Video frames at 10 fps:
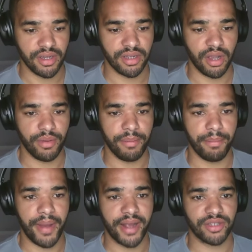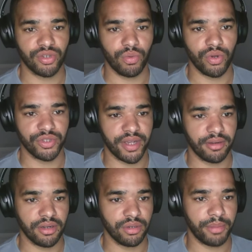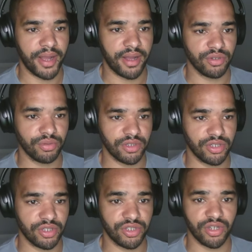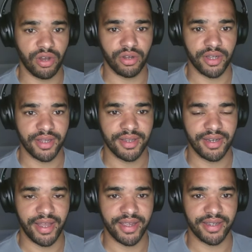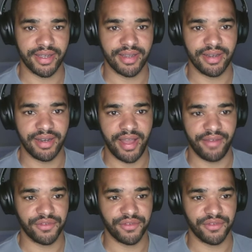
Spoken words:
going back towards our clubhouse, which is a dog leg left.